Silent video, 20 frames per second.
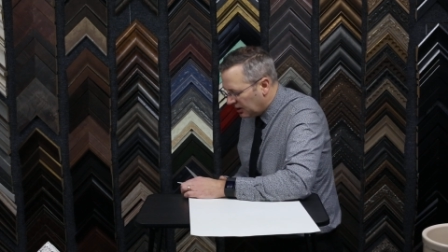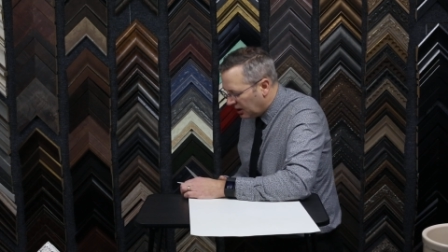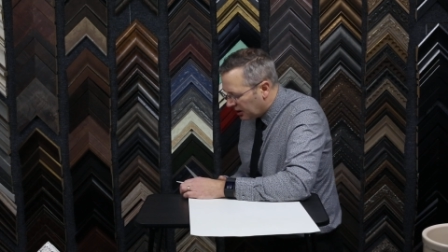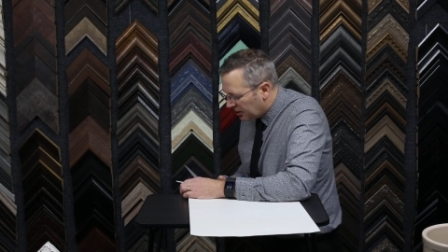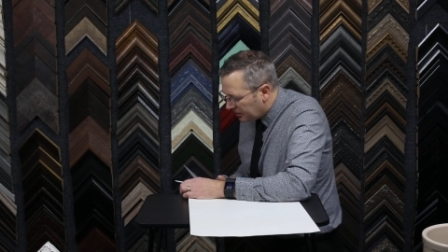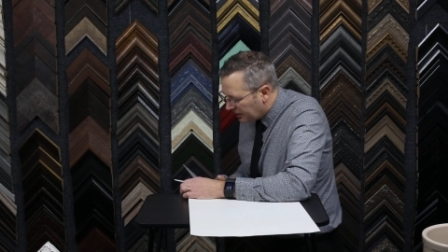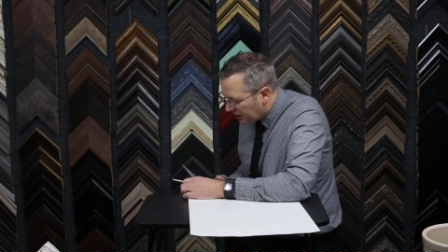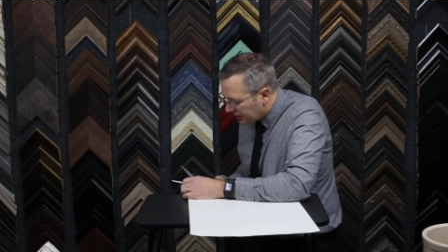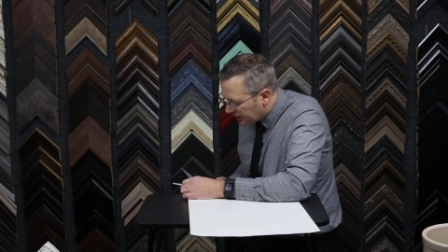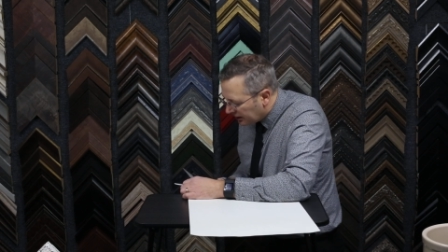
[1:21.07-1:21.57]
cut
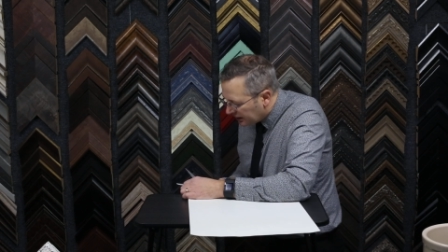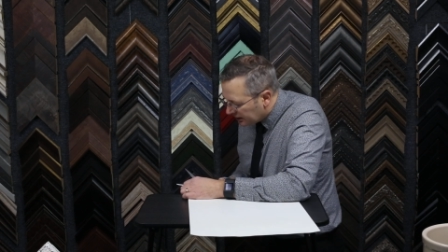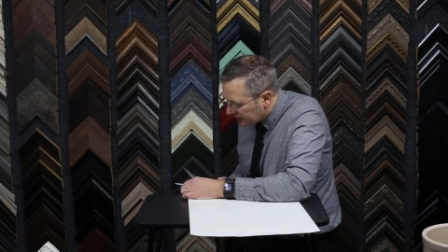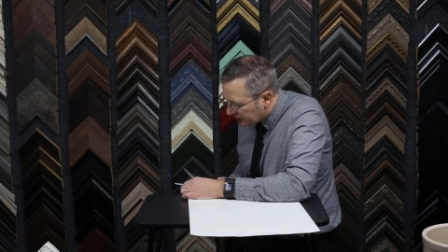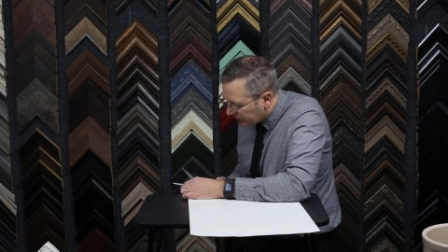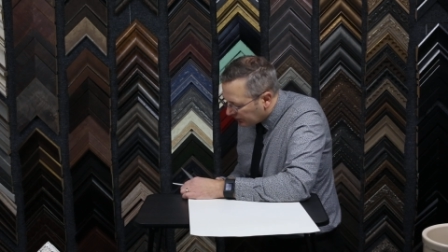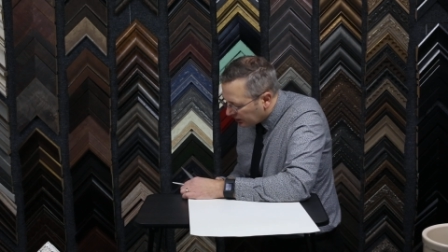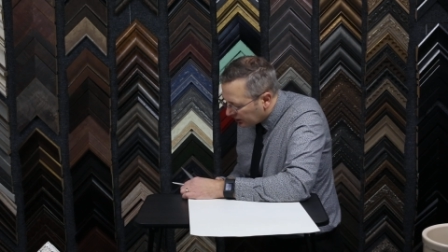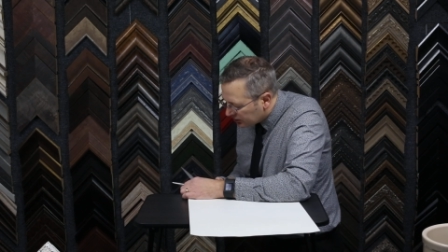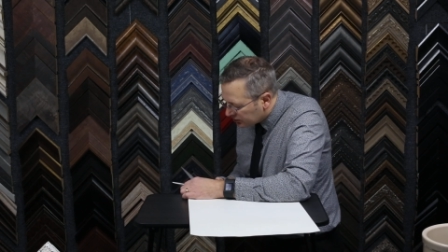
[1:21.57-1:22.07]
about 1/8
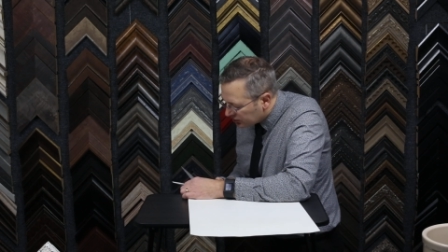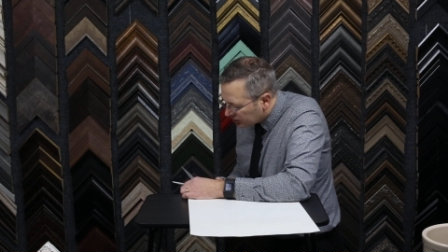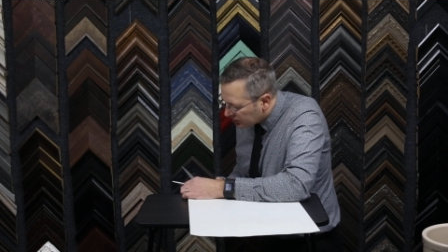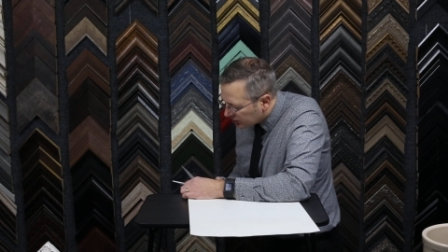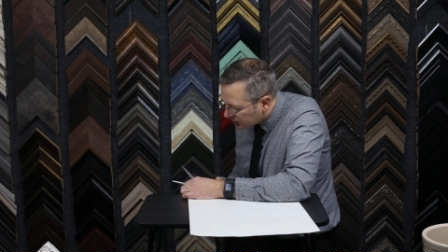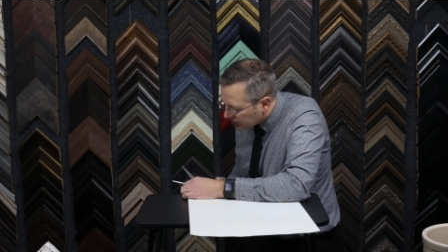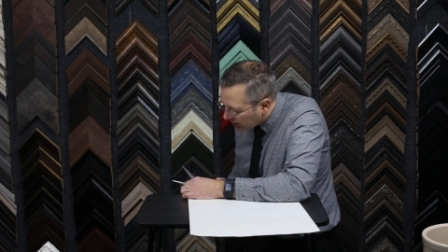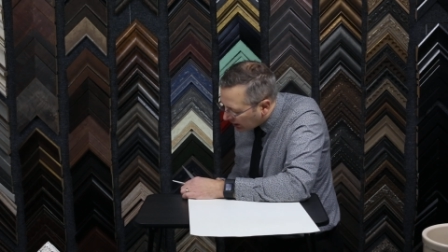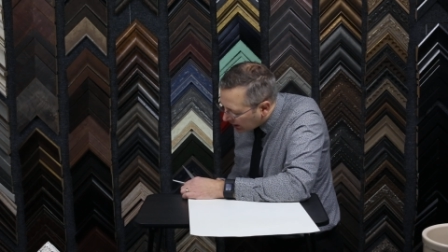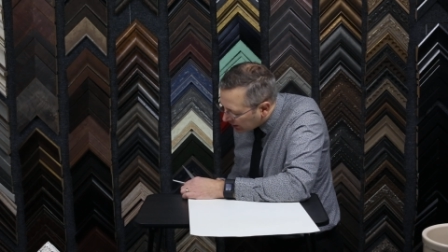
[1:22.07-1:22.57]
of an inch
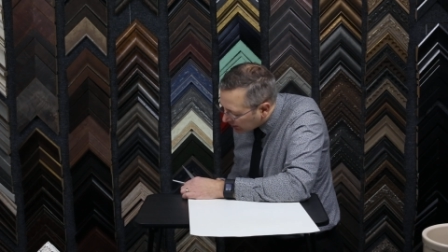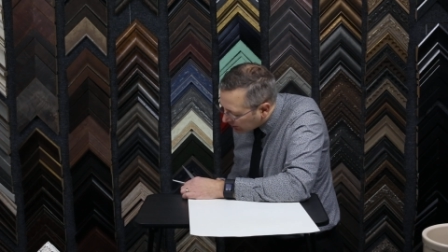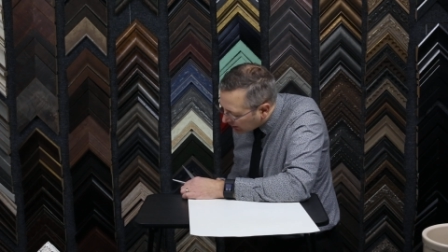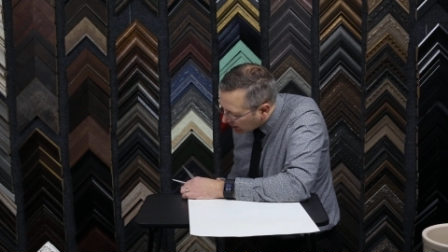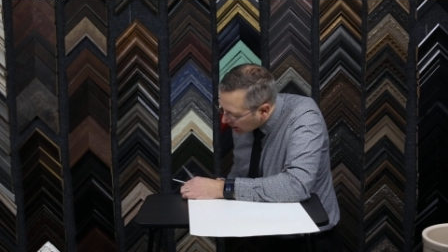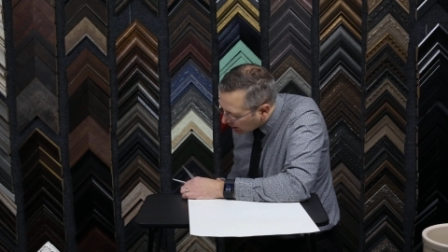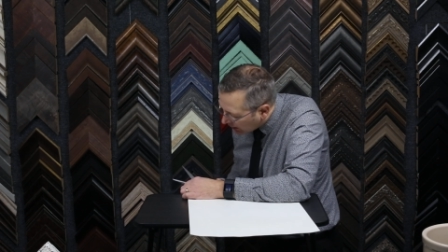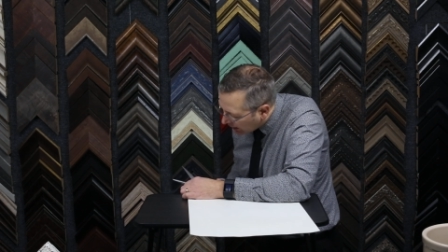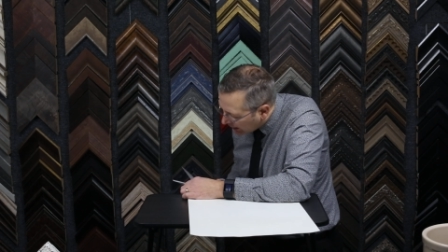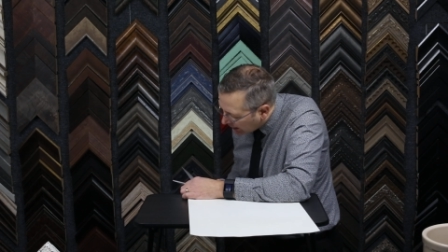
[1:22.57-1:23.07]
inside of
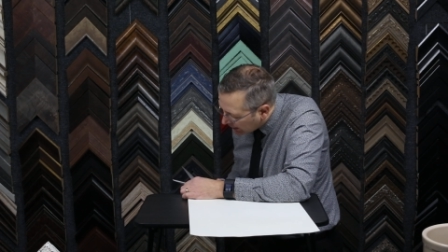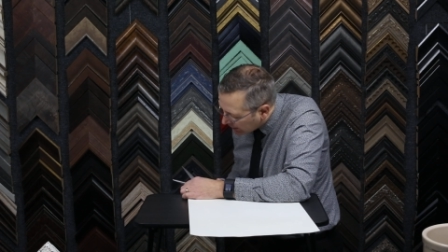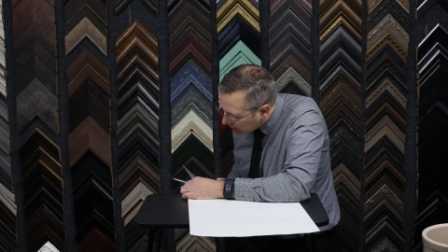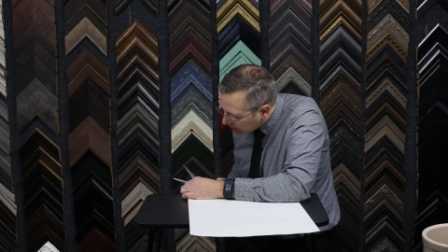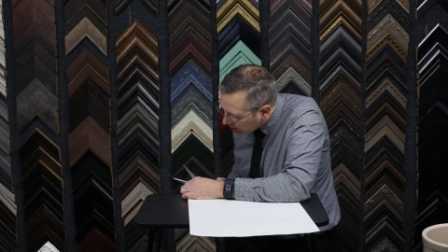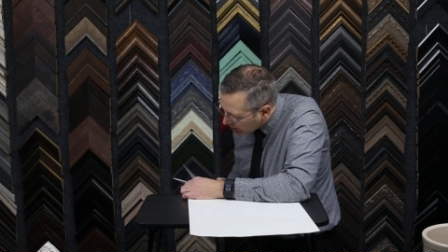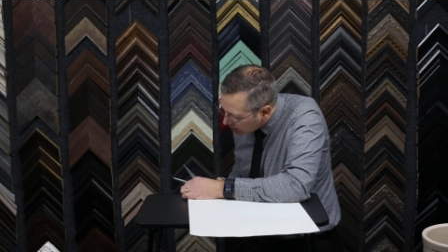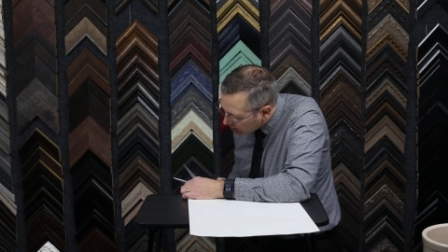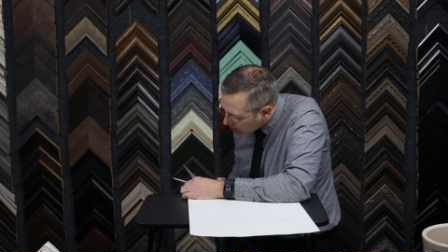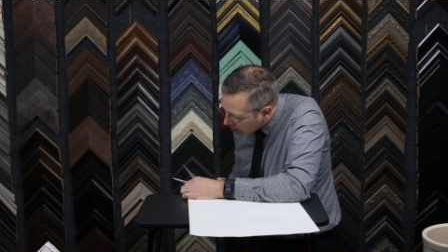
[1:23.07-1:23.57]
that line
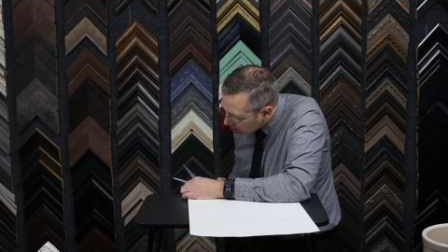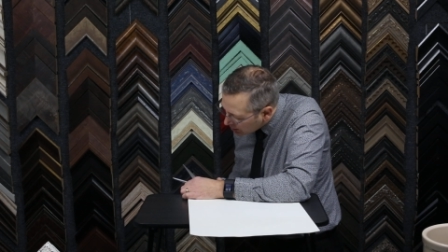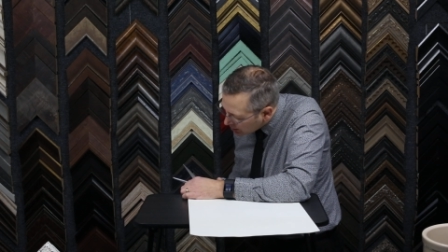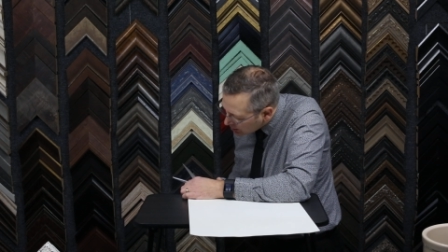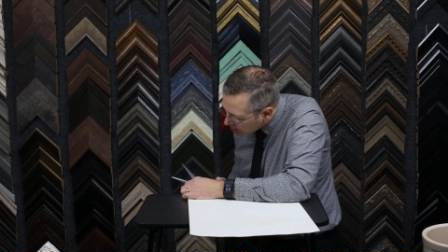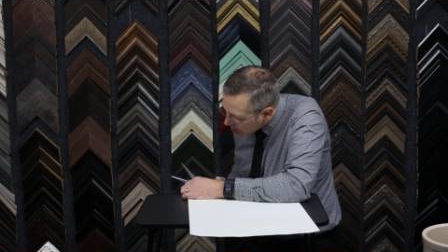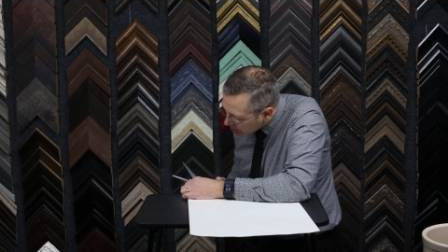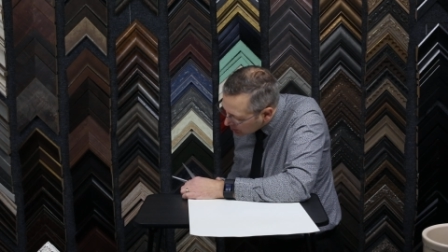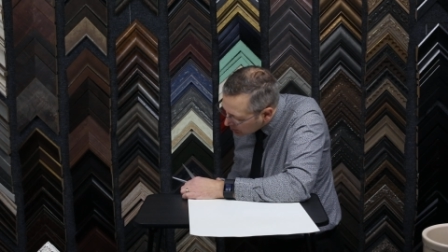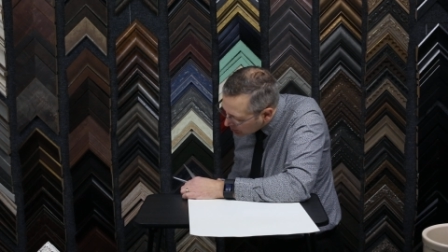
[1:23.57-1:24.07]

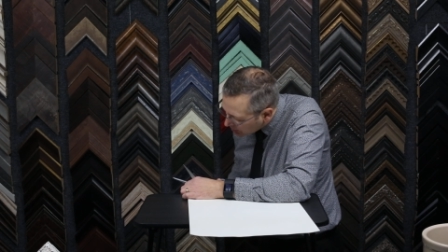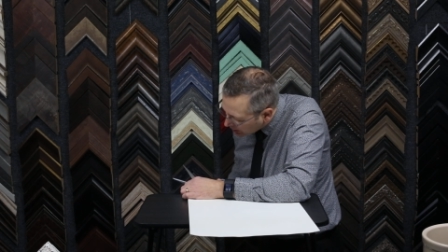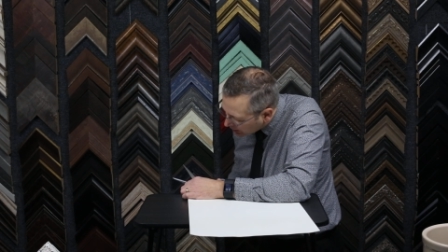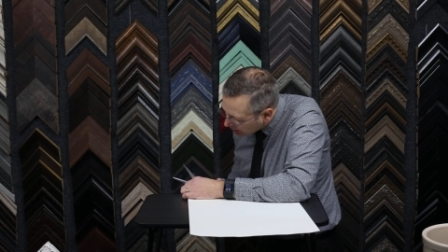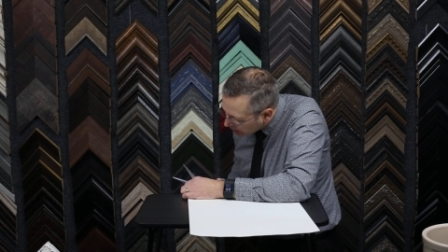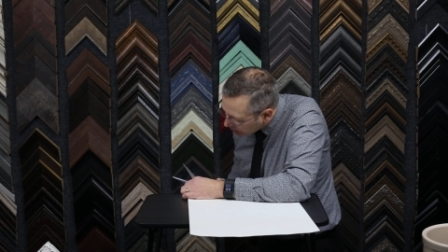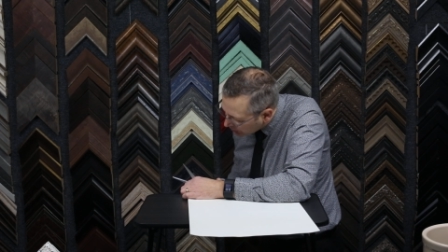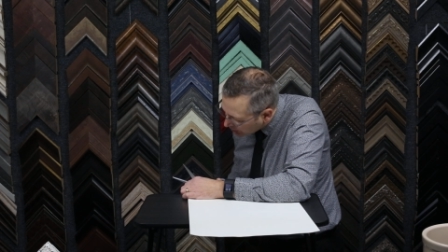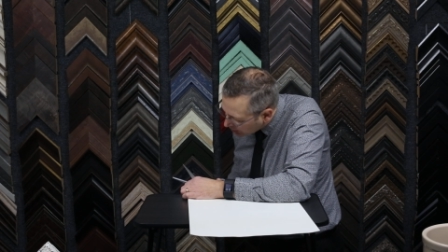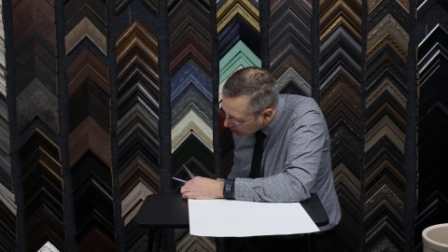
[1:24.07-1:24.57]

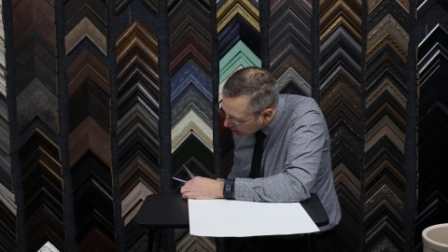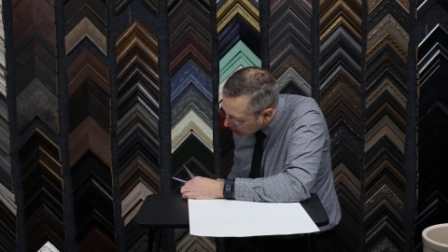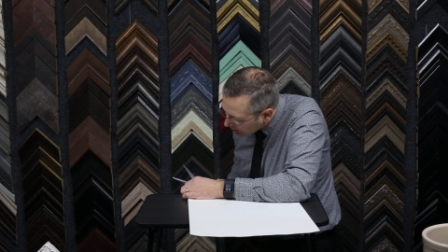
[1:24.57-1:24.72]
because of the